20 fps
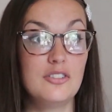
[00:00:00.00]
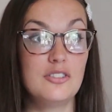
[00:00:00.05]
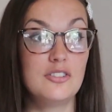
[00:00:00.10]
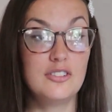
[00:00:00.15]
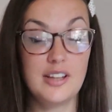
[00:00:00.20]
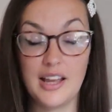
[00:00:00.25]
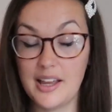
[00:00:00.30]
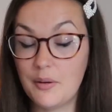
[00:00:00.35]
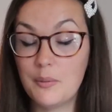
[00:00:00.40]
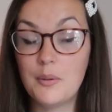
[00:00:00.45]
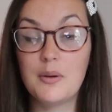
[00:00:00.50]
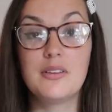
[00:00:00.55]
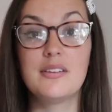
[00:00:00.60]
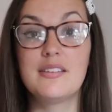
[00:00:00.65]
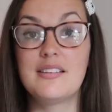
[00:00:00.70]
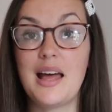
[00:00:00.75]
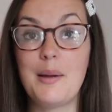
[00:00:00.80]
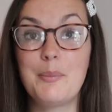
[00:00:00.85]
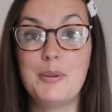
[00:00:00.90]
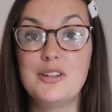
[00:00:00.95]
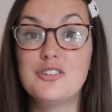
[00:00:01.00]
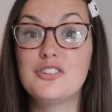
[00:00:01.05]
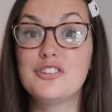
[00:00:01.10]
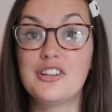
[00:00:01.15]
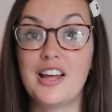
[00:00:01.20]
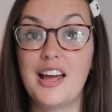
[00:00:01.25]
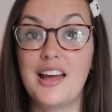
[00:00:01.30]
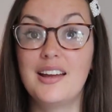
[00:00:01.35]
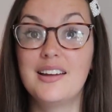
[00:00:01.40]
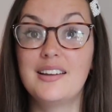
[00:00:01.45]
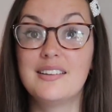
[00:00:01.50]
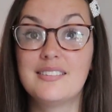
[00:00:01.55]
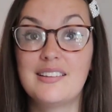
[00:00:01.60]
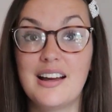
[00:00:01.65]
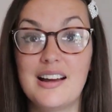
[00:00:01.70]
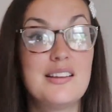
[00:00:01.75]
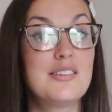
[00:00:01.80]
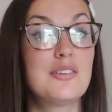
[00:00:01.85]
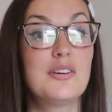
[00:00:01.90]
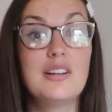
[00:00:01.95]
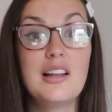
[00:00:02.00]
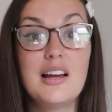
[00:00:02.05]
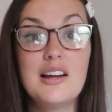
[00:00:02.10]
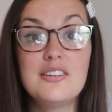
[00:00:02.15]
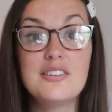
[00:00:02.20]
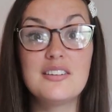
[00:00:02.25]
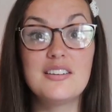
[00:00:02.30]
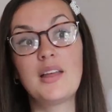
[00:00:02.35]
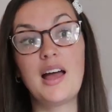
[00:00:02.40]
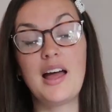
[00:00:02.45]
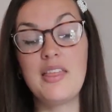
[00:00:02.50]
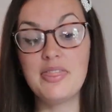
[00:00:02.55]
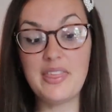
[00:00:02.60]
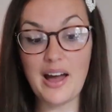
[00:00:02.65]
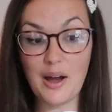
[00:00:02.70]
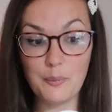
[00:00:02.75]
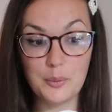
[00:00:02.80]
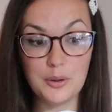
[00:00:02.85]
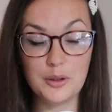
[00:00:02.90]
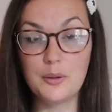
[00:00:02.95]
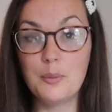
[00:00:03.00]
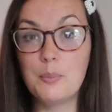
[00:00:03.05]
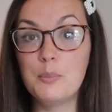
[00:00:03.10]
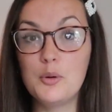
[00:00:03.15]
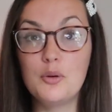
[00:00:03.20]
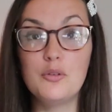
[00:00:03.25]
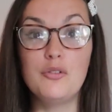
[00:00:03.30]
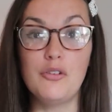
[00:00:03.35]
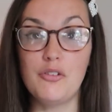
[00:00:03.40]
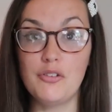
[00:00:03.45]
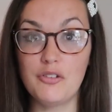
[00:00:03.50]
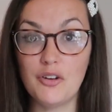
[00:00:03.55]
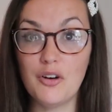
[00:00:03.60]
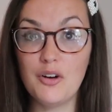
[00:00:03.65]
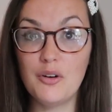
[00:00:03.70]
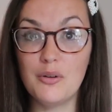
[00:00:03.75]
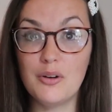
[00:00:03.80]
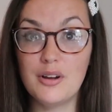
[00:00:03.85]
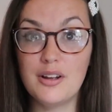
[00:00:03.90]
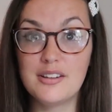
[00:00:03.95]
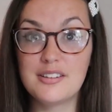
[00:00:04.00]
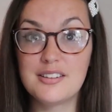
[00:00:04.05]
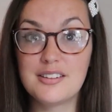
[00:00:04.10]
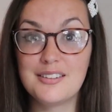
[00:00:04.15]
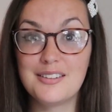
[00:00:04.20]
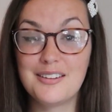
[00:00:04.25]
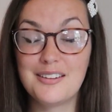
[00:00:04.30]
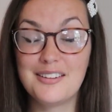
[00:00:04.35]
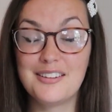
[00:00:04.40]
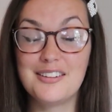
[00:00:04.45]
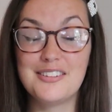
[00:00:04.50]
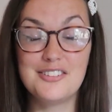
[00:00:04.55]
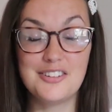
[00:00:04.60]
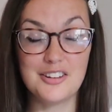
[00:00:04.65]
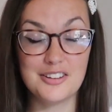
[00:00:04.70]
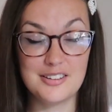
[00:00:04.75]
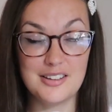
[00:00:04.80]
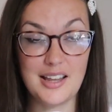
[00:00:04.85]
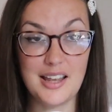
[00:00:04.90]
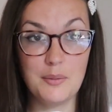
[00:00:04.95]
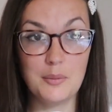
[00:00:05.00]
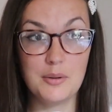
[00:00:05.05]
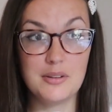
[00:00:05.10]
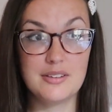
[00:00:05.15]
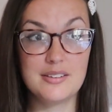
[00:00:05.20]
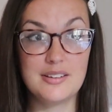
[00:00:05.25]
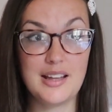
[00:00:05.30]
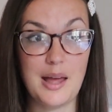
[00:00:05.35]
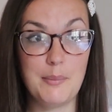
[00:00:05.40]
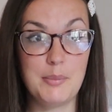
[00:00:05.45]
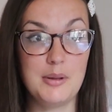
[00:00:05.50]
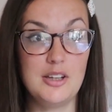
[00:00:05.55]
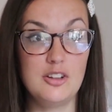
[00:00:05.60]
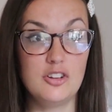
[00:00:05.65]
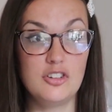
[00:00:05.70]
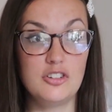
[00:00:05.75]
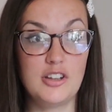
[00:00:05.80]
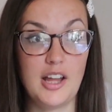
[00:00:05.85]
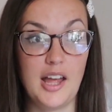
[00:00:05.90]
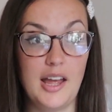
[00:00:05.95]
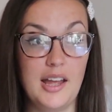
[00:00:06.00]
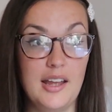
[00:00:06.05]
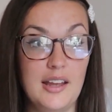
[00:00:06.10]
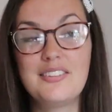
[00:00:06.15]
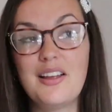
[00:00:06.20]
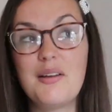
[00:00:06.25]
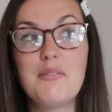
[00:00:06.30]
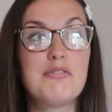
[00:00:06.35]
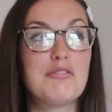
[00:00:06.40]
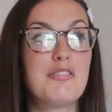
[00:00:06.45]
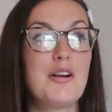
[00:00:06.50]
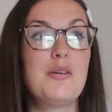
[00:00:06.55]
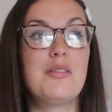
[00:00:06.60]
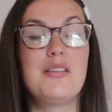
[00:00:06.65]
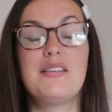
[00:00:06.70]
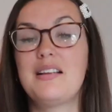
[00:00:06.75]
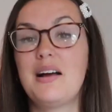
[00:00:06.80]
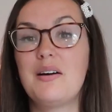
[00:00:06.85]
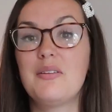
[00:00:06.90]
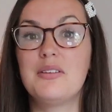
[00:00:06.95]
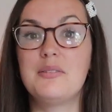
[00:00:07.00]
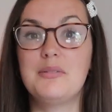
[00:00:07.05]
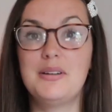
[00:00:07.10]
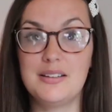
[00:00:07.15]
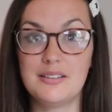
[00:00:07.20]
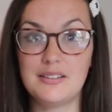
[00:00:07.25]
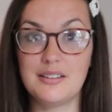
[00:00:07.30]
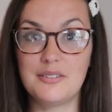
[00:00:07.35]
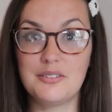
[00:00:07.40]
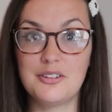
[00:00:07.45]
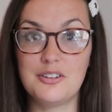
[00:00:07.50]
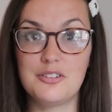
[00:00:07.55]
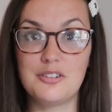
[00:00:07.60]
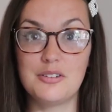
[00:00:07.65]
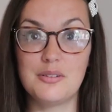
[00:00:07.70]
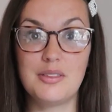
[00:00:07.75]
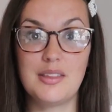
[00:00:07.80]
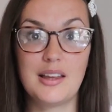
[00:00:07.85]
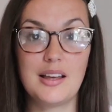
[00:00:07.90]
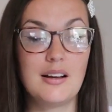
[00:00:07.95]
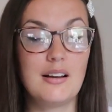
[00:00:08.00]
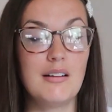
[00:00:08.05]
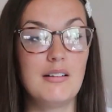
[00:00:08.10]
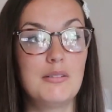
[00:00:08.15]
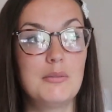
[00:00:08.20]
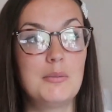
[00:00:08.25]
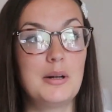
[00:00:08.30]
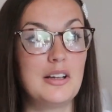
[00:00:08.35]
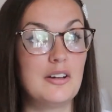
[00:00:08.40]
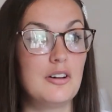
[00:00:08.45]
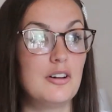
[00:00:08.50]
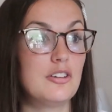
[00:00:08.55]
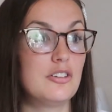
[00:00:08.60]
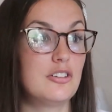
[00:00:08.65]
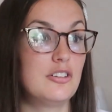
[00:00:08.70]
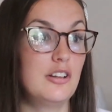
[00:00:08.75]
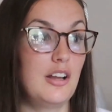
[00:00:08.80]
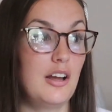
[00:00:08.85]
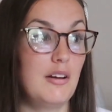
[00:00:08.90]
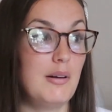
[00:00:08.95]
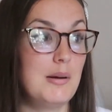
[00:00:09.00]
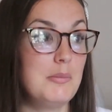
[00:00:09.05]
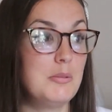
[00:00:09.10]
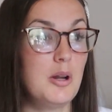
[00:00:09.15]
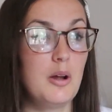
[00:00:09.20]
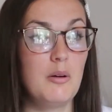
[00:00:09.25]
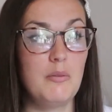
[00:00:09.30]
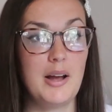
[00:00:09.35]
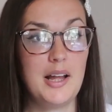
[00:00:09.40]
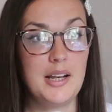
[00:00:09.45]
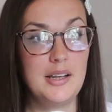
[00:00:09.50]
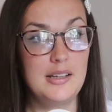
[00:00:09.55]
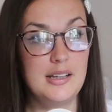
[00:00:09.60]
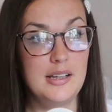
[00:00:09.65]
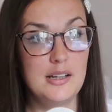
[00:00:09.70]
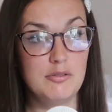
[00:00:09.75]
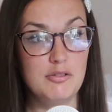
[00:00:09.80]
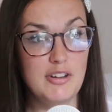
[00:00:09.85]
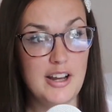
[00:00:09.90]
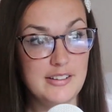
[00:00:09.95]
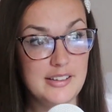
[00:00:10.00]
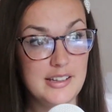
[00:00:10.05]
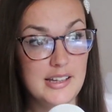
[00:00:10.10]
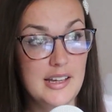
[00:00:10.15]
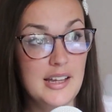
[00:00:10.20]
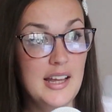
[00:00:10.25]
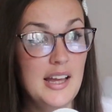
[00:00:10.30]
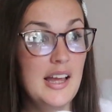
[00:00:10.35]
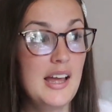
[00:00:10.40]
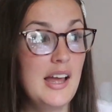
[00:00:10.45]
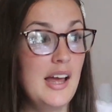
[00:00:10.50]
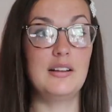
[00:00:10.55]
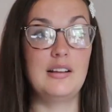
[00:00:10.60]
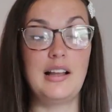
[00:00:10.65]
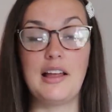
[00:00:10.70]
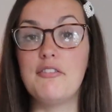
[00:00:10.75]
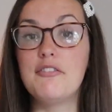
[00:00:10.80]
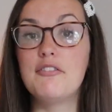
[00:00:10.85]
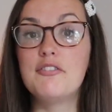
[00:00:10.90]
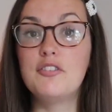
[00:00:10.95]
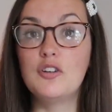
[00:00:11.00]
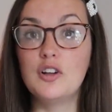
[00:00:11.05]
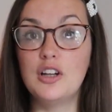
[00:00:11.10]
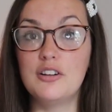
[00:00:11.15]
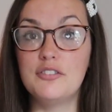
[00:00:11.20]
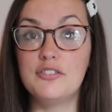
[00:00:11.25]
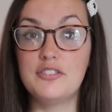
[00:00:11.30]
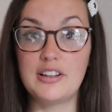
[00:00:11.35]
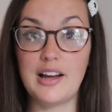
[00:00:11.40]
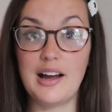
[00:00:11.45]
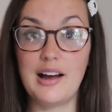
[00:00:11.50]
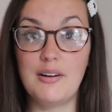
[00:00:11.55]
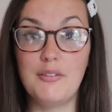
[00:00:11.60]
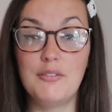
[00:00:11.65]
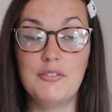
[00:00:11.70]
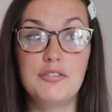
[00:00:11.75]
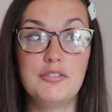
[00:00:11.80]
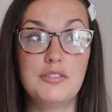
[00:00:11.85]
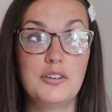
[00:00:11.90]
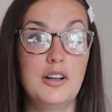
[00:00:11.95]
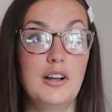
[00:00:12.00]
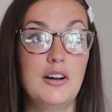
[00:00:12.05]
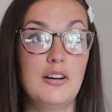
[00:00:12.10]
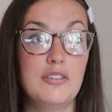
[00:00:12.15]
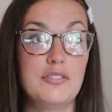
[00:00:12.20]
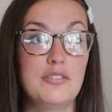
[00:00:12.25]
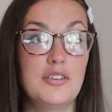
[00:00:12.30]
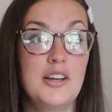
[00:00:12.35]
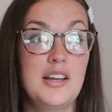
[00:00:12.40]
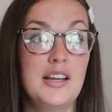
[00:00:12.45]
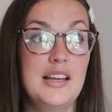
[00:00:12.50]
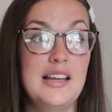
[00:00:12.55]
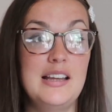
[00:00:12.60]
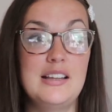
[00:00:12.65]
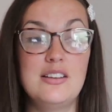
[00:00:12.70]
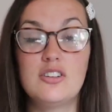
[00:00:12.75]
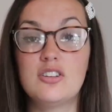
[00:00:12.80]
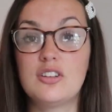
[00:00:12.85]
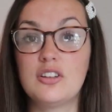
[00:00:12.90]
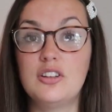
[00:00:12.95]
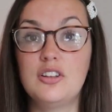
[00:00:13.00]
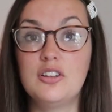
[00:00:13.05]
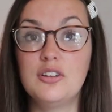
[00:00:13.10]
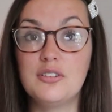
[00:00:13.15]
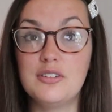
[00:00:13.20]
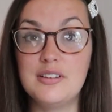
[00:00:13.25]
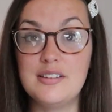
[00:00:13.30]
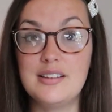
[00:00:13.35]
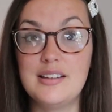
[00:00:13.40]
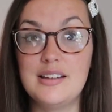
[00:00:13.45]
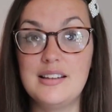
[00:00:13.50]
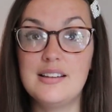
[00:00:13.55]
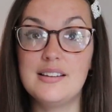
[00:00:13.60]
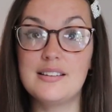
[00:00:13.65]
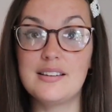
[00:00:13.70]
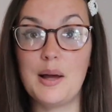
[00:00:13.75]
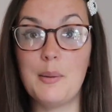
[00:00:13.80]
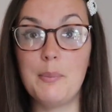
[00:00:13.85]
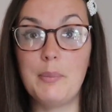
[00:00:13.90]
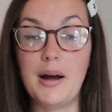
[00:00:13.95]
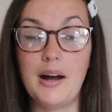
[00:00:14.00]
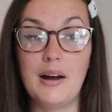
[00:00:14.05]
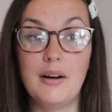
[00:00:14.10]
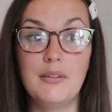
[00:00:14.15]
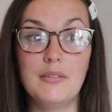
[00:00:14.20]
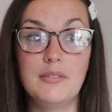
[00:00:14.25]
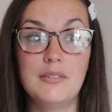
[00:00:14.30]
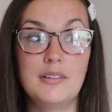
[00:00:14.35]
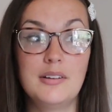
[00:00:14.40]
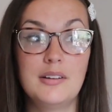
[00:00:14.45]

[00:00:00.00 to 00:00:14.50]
Take one step each day. That is all I do, and that will move you forward. Just take one step each day. Don't throw this out the window because you think, oh my gosh, no, I'm nowhere near ready, like full of doubt, full of insecurities about